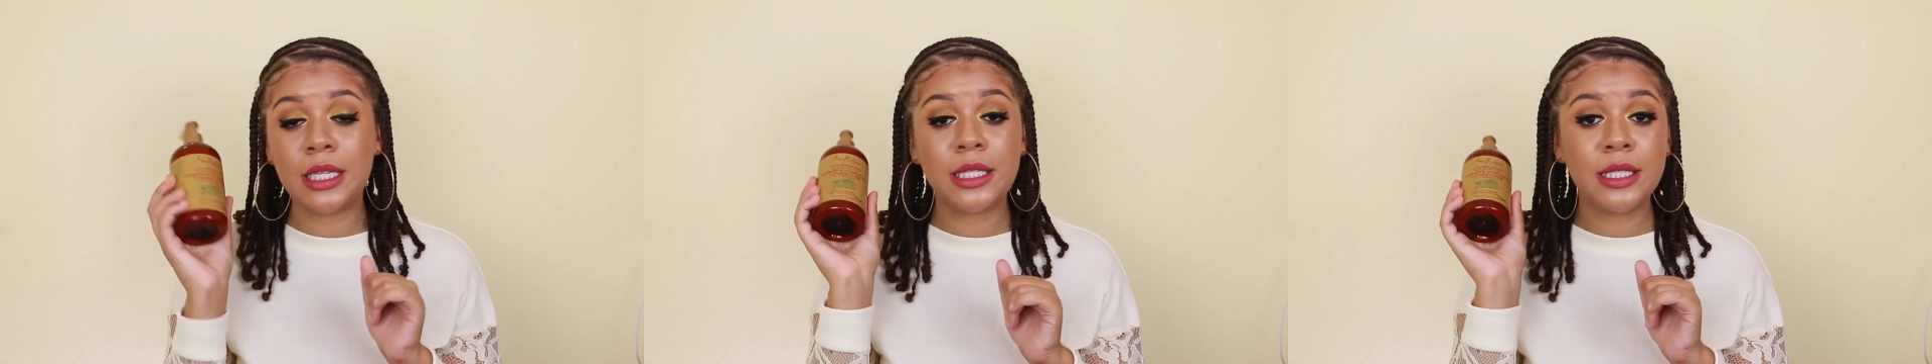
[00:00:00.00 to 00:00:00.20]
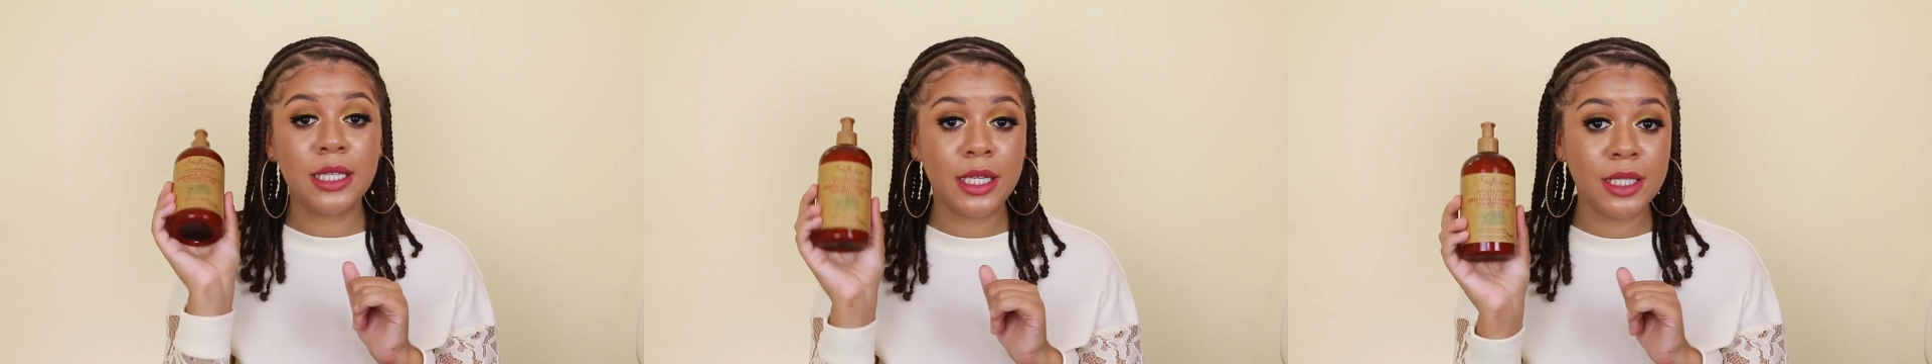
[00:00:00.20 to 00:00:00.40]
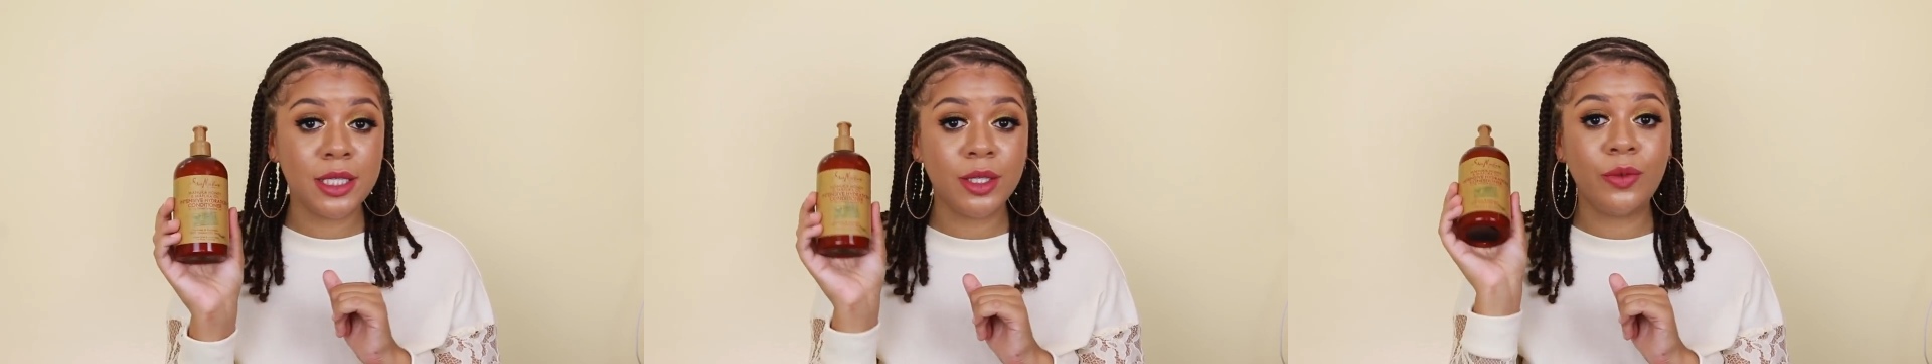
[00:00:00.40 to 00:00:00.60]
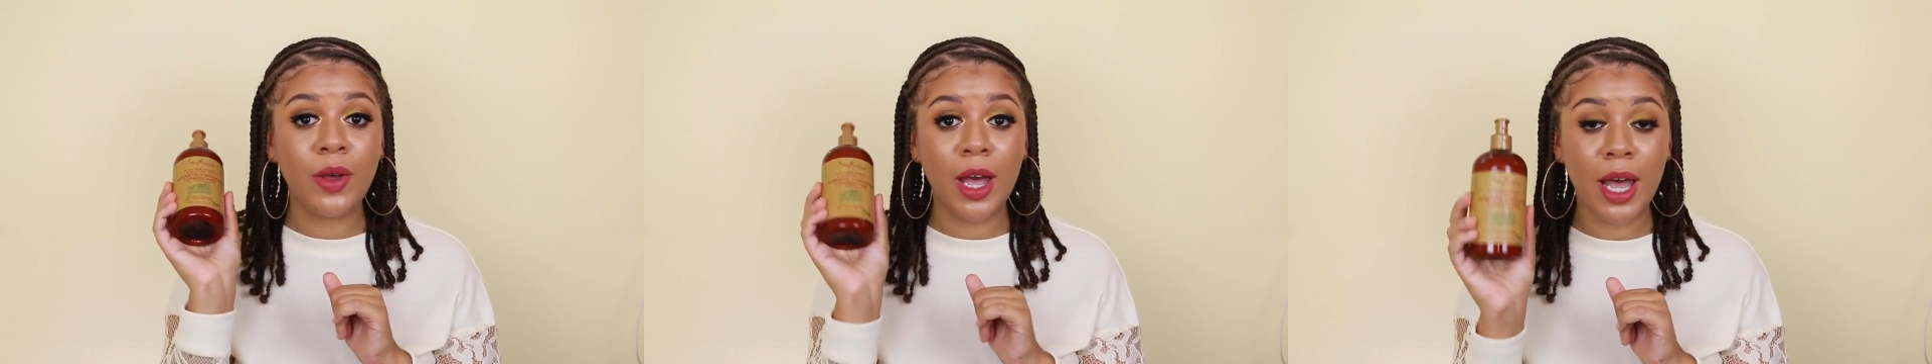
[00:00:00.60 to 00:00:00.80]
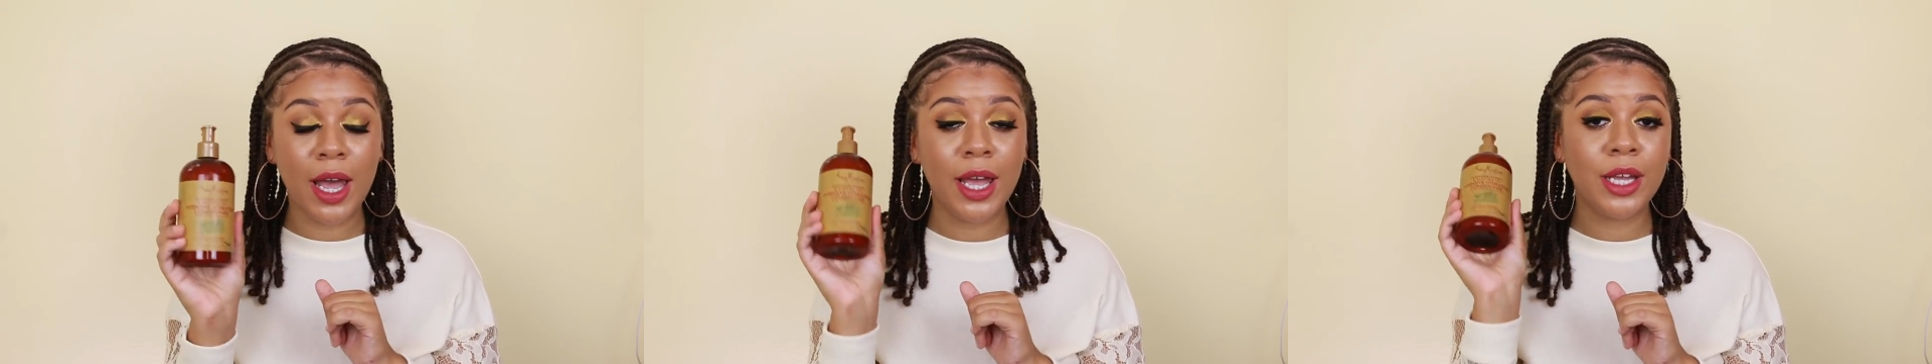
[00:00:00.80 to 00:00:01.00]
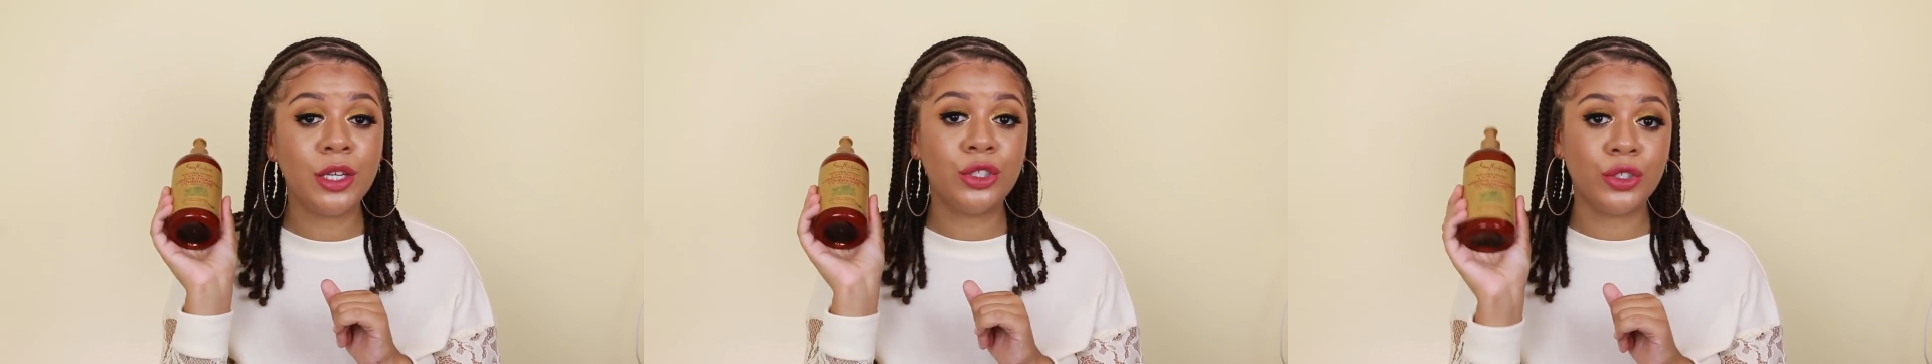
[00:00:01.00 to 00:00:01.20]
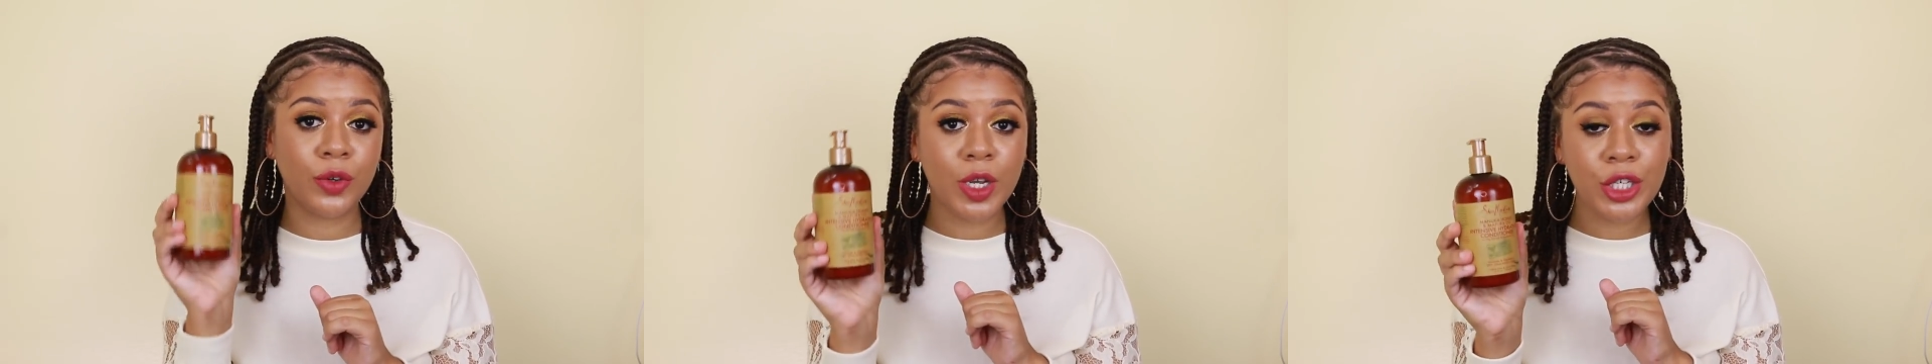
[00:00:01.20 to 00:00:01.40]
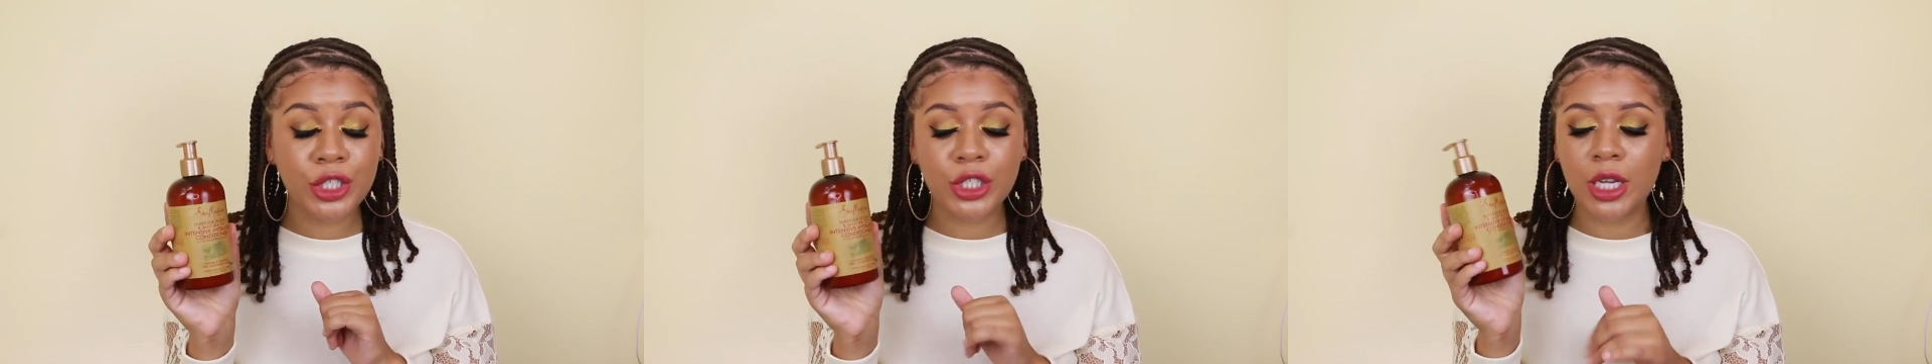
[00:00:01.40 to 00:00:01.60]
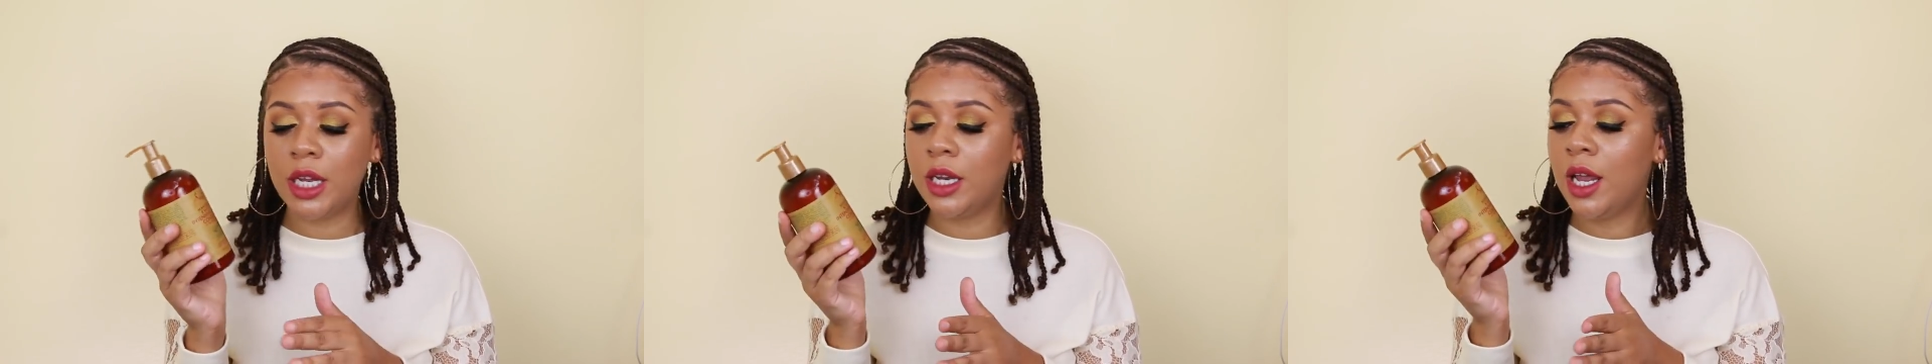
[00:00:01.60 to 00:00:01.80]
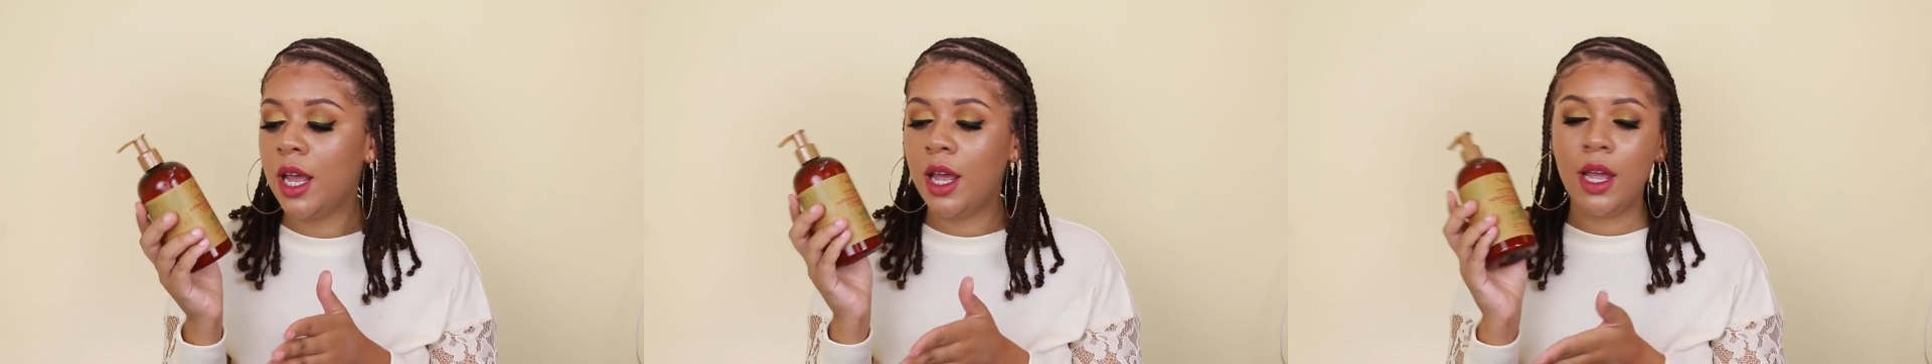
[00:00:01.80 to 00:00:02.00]
intensive
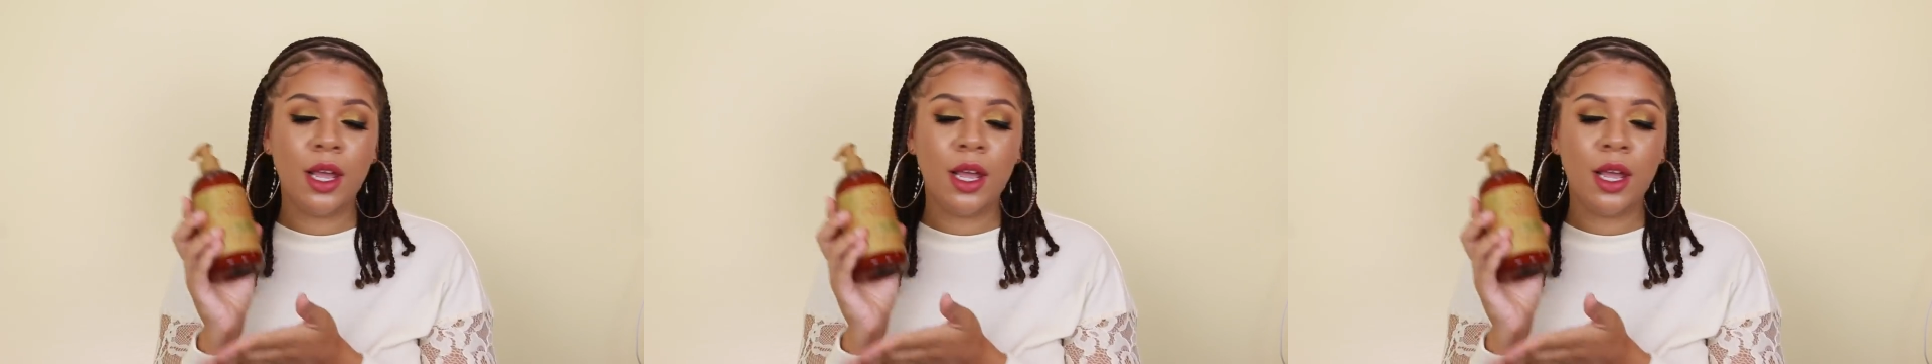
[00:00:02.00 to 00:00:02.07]
hydration.